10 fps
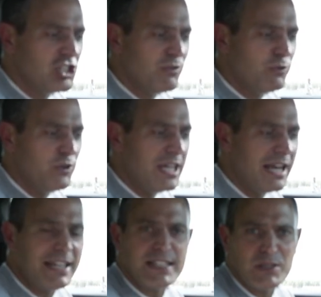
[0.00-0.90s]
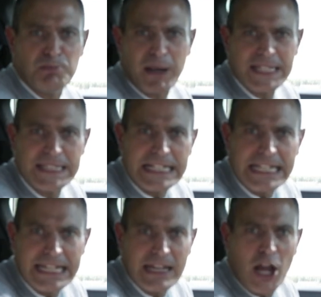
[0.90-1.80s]
and feel is
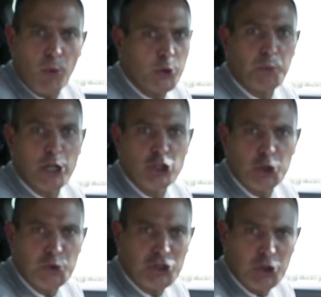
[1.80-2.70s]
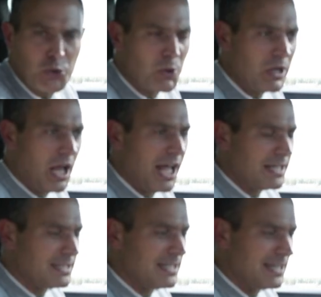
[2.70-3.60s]
basically what we're used to
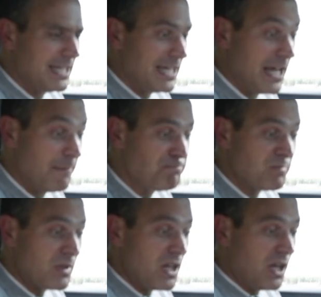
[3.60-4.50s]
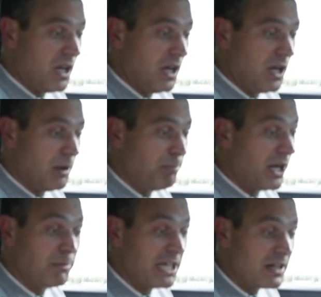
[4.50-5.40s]
at the
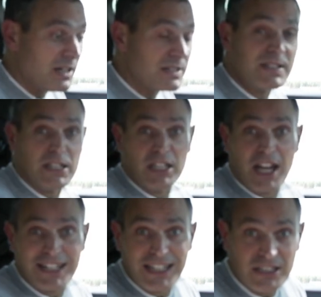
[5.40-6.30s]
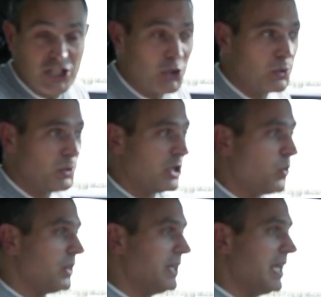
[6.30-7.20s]
Panameras and 992 and
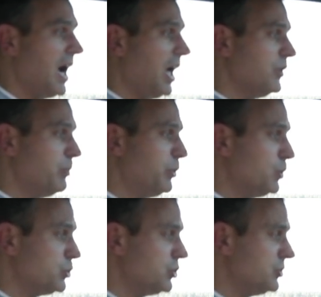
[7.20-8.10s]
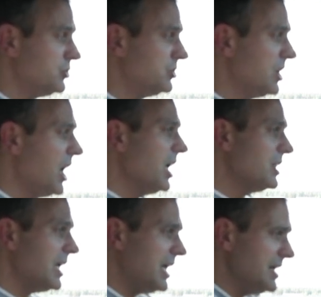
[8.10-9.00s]
all the other Porsches.
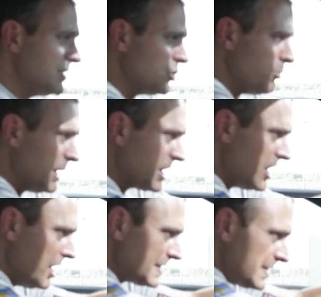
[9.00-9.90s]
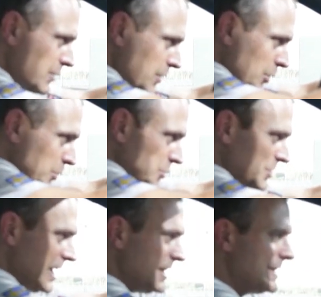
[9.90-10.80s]
The instrument cluster, though,
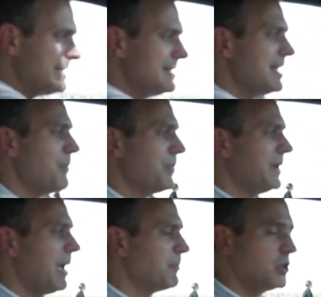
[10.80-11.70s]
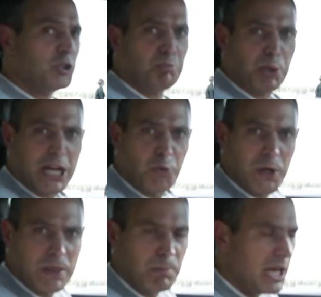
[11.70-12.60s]
is something I'm going to bring
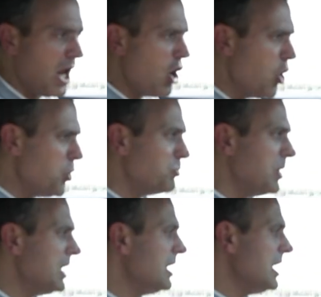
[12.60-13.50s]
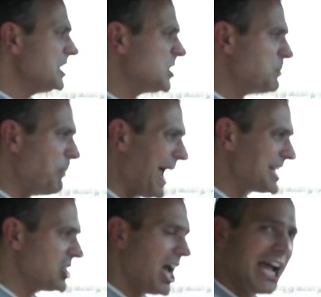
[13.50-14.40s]
with me home,
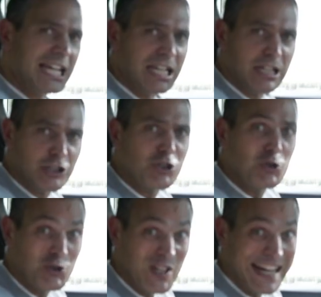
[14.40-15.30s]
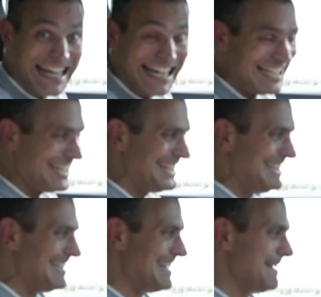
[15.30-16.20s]
spectacular to say at
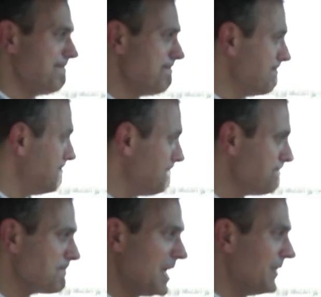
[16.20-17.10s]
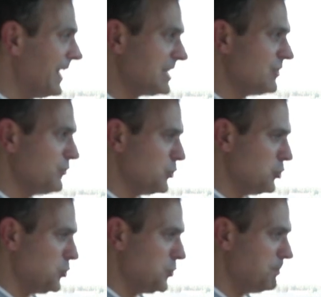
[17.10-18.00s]
least. That's for
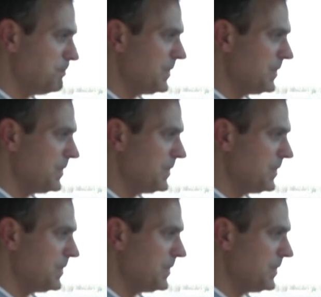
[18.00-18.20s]
sure.